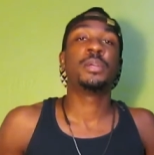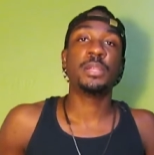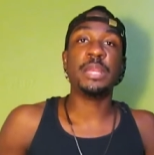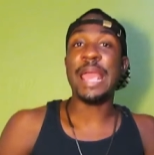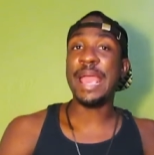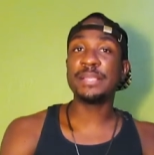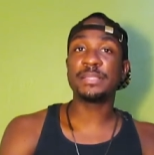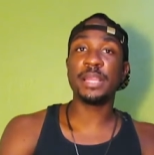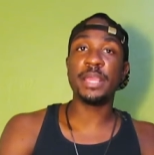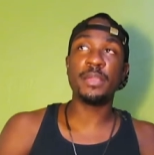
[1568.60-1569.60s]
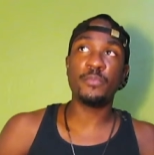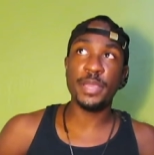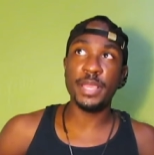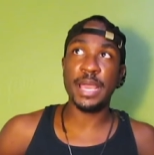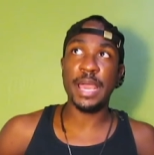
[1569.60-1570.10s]
Lastly,
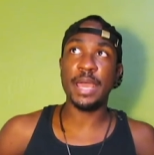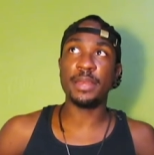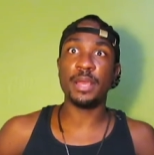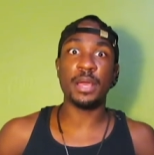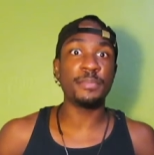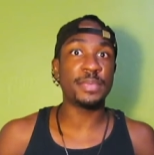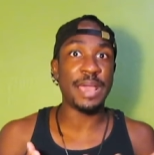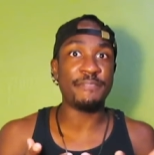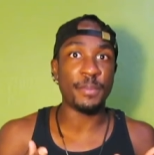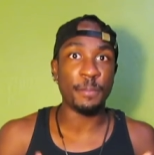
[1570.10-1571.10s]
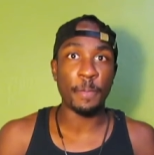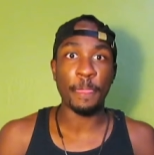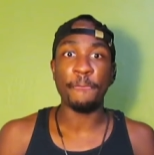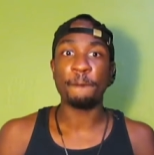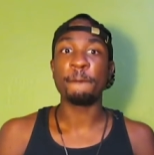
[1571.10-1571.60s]
we got Kevin.
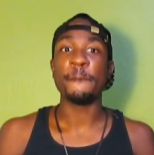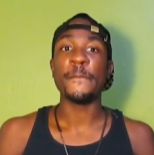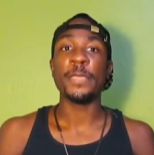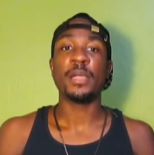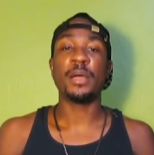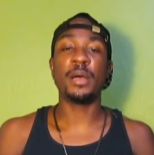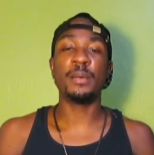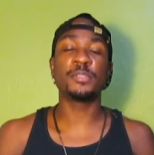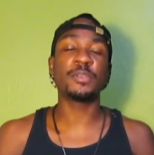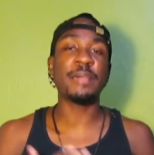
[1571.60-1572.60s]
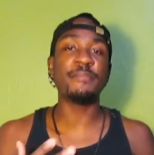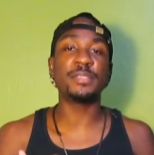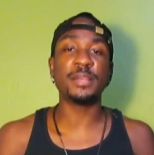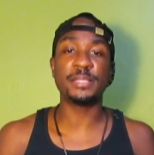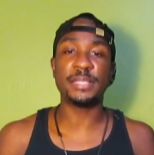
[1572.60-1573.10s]
So
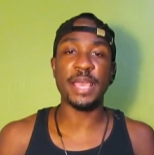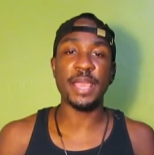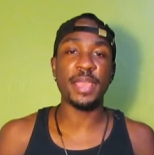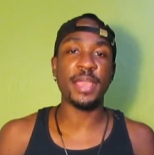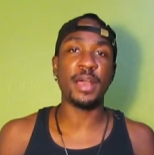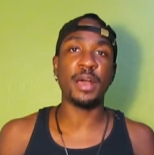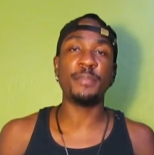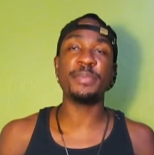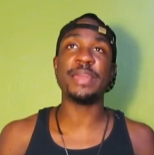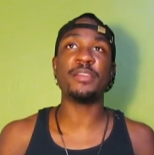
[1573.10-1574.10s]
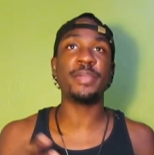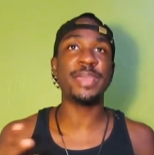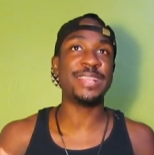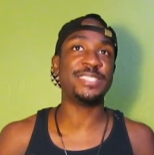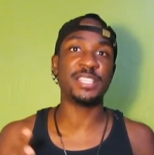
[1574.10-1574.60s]
Kevin's on the set. Y'all know
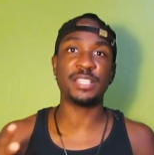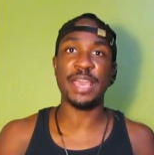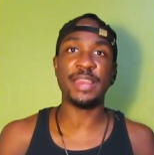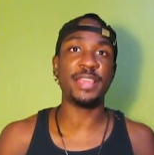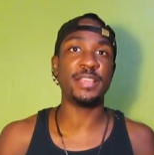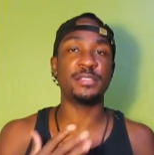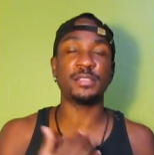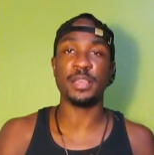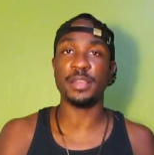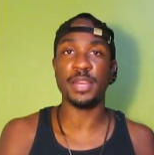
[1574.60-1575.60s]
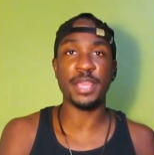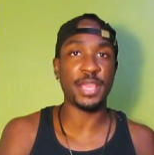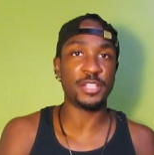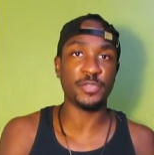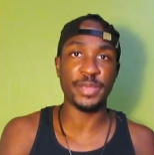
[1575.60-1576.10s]
he had just had his
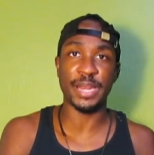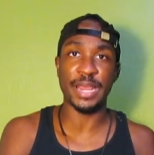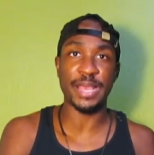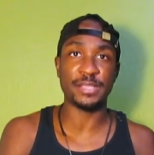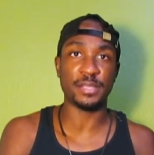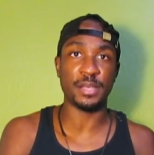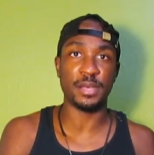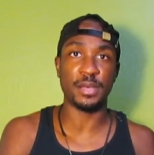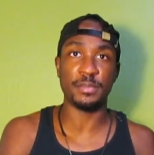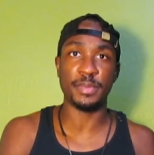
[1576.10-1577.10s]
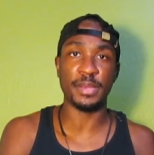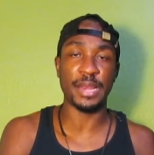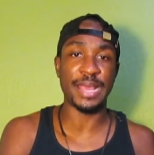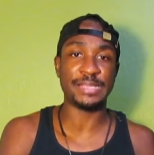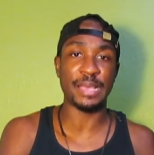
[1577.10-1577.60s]
knee injury in the last
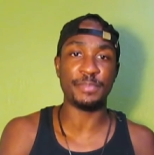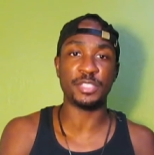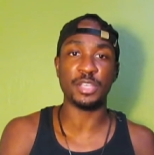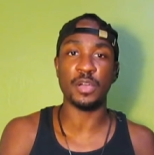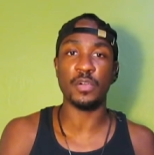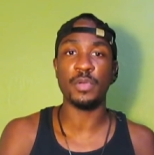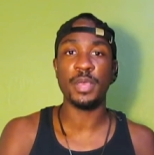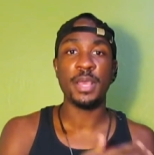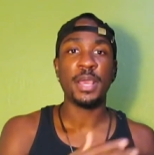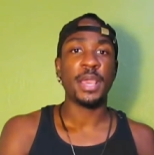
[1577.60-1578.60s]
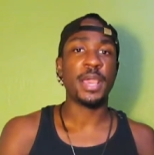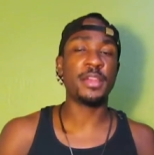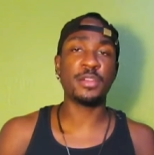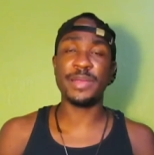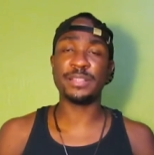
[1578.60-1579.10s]
episode,
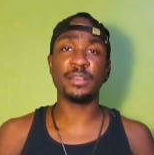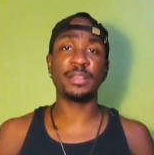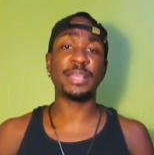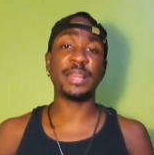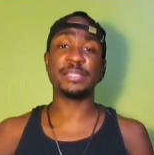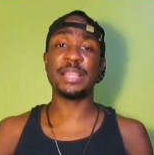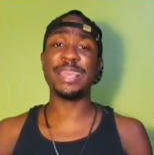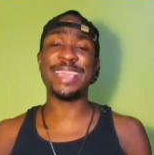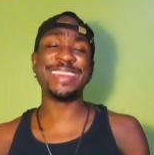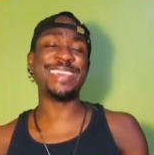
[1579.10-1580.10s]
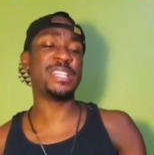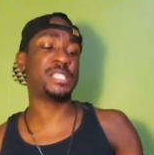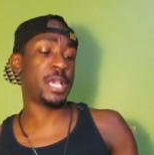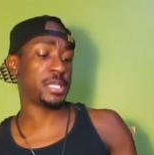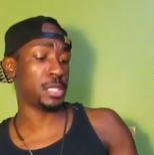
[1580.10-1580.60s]
and the director looked at his leg, and it
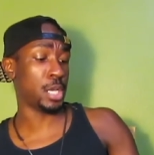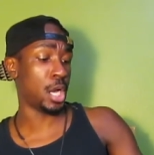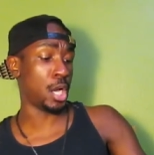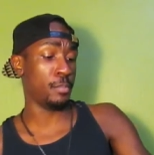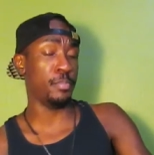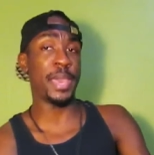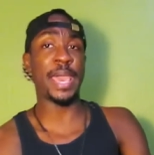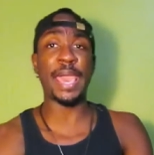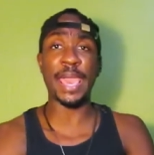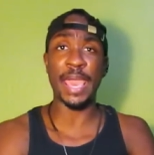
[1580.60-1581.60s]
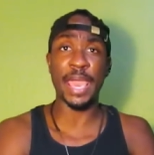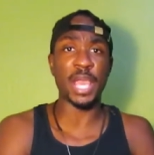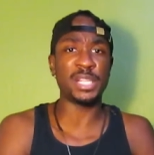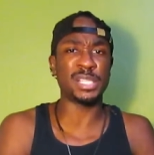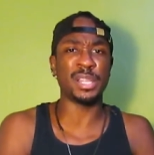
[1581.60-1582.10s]
just looked bad.
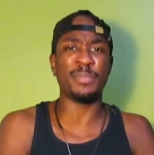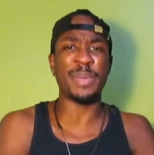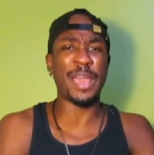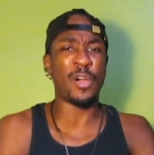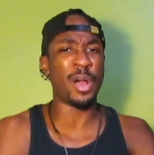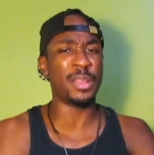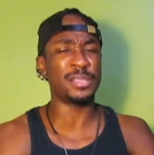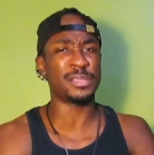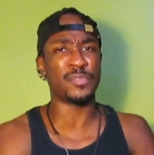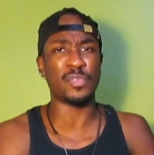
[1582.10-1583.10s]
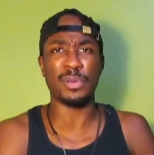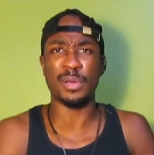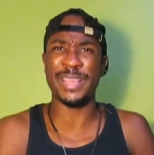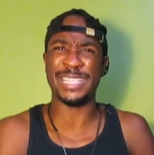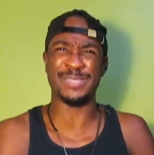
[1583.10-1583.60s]
It just looked bad. All this stuff going
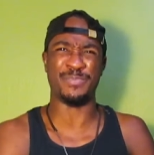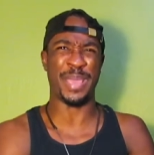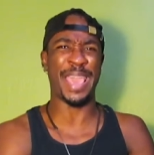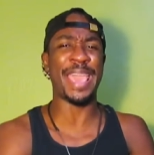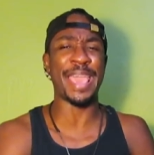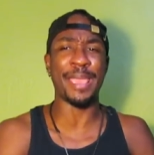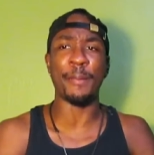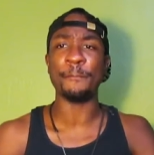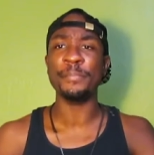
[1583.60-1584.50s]
on, it's just bad.